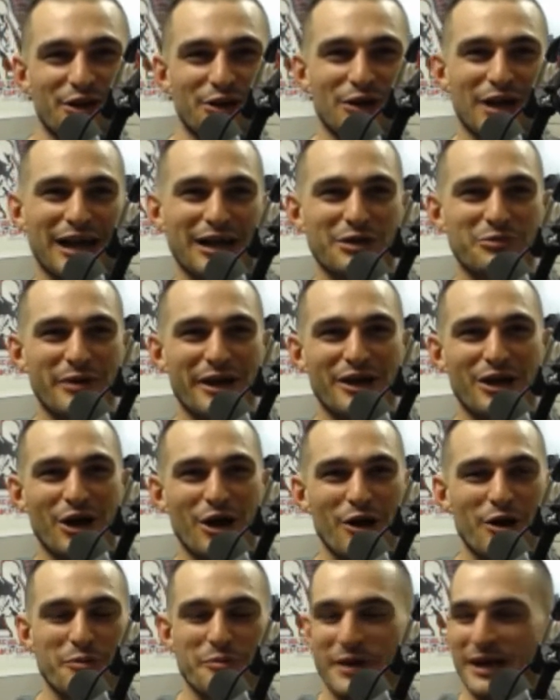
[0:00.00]
locking my
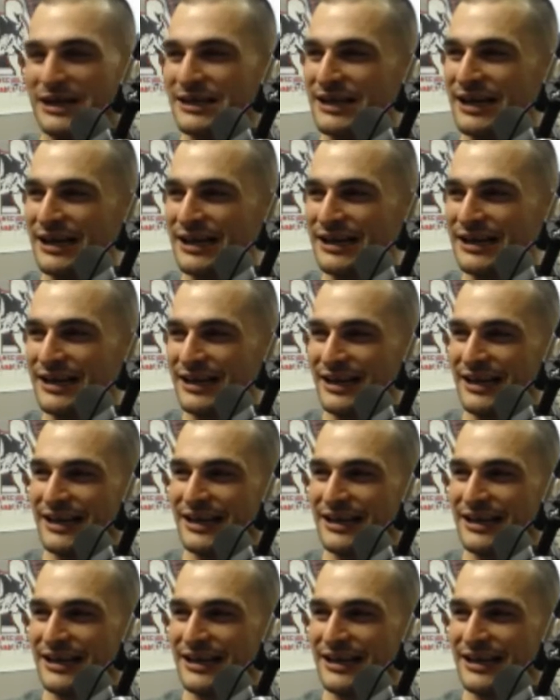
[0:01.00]
car up at night,